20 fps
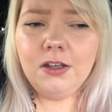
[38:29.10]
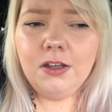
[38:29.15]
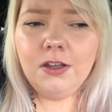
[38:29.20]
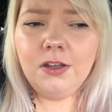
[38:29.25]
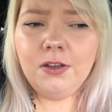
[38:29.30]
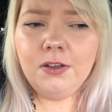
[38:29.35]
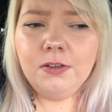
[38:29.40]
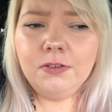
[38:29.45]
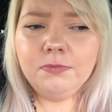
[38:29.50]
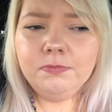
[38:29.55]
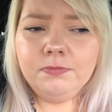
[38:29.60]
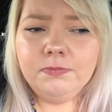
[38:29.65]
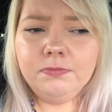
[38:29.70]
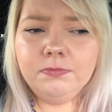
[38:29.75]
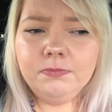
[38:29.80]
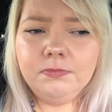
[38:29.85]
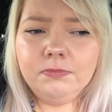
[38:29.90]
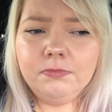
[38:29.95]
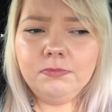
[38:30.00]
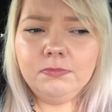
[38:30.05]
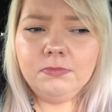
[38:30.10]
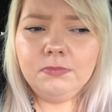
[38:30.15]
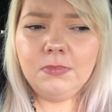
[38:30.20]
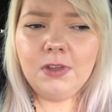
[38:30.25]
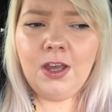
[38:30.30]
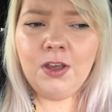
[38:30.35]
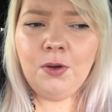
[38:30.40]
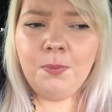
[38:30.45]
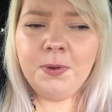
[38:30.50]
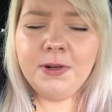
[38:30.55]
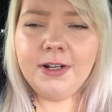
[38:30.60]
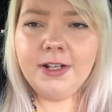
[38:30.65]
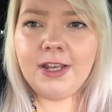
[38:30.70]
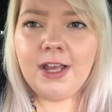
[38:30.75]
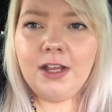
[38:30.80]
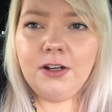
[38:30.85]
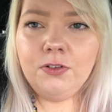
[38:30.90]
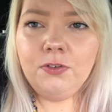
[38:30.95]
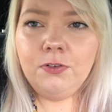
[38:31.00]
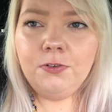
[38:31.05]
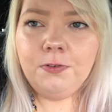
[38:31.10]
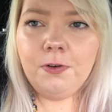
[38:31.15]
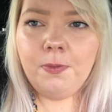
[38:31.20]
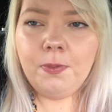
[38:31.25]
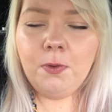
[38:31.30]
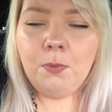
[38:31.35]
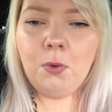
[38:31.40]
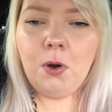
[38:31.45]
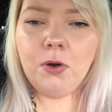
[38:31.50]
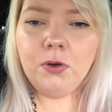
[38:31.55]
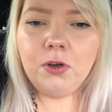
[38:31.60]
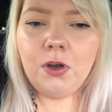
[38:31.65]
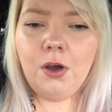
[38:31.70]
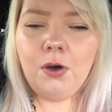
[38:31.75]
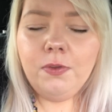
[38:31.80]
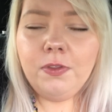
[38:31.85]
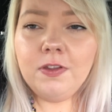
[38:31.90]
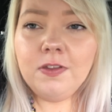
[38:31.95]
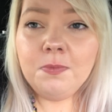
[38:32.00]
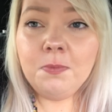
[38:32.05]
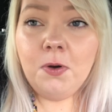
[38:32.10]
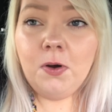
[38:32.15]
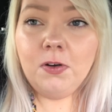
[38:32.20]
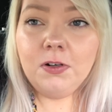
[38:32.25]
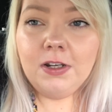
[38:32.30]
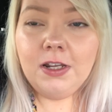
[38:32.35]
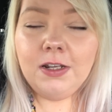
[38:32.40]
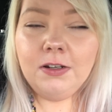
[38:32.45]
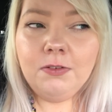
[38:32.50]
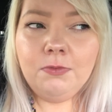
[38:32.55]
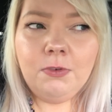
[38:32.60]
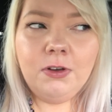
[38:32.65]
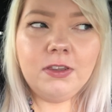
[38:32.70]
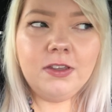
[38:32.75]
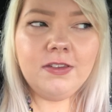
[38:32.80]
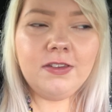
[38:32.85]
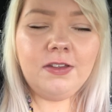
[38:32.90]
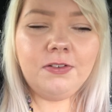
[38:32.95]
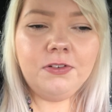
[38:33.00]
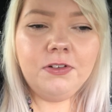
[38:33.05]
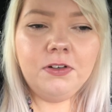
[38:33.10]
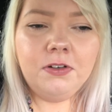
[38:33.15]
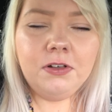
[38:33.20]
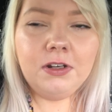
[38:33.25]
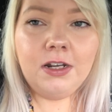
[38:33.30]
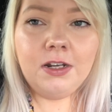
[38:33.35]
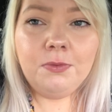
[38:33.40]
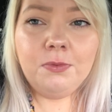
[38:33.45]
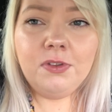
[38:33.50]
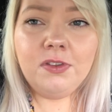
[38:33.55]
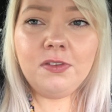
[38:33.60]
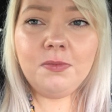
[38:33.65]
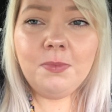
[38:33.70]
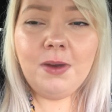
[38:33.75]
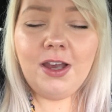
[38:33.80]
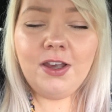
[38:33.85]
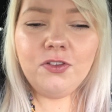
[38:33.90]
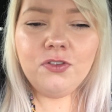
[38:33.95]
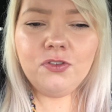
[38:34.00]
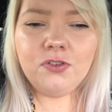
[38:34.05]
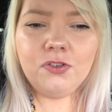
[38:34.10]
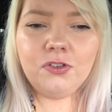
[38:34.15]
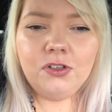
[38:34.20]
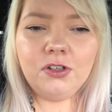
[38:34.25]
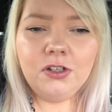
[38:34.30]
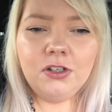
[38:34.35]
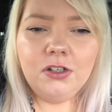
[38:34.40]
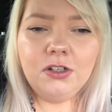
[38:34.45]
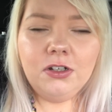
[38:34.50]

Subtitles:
I opened a candle from the one call this morning, well, this afternoon, and it was smashed.